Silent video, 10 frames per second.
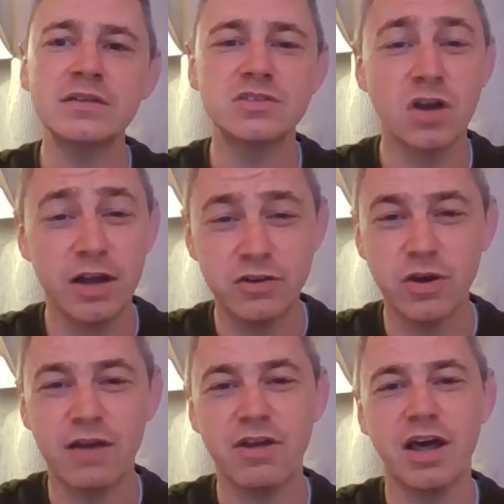So I do
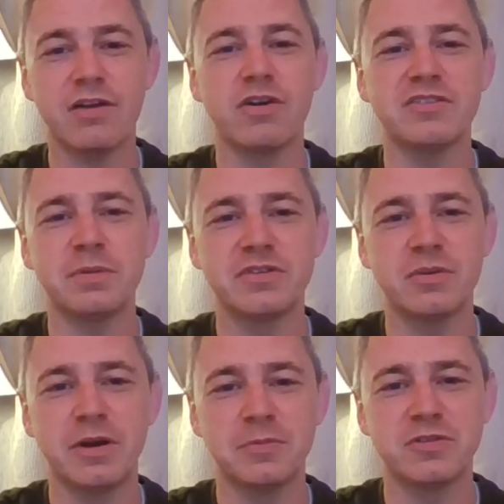have a lot of recipes
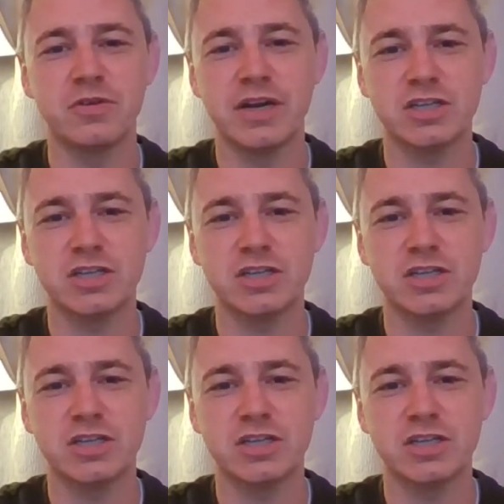coming up soon,